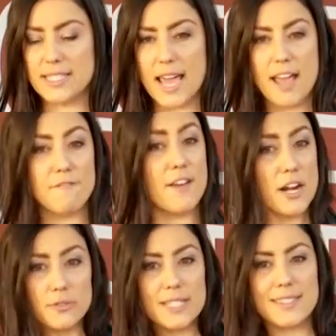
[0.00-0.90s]
Day,
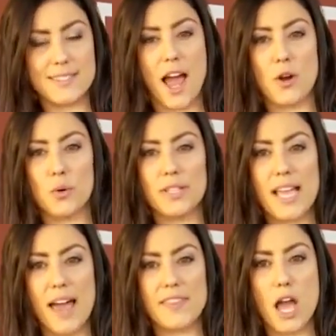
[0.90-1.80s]
veterans not only
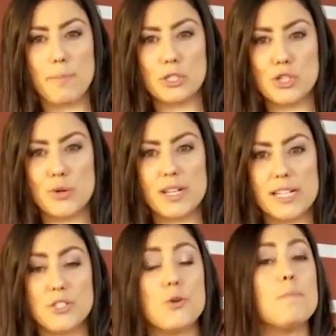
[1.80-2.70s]
had the
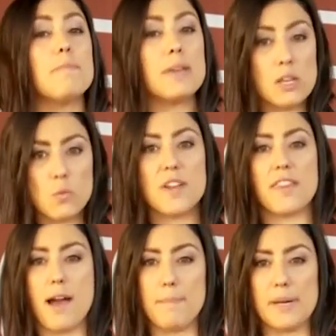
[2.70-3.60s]
opportunity to meet
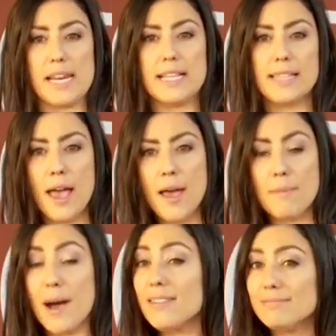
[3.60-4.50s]
with companies,
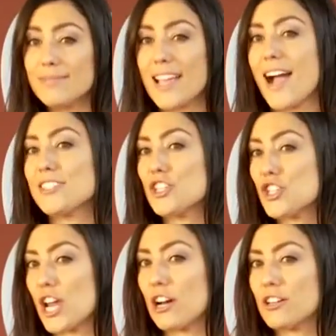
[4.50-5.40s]
but they got to
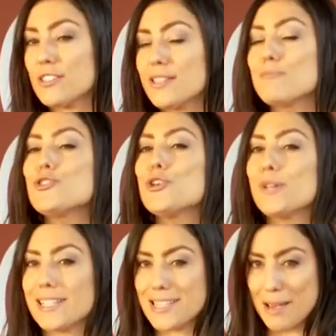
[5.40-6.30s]
share some
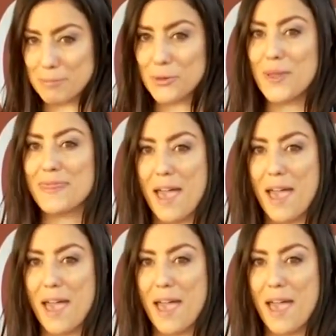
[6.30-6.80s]
shooting tips with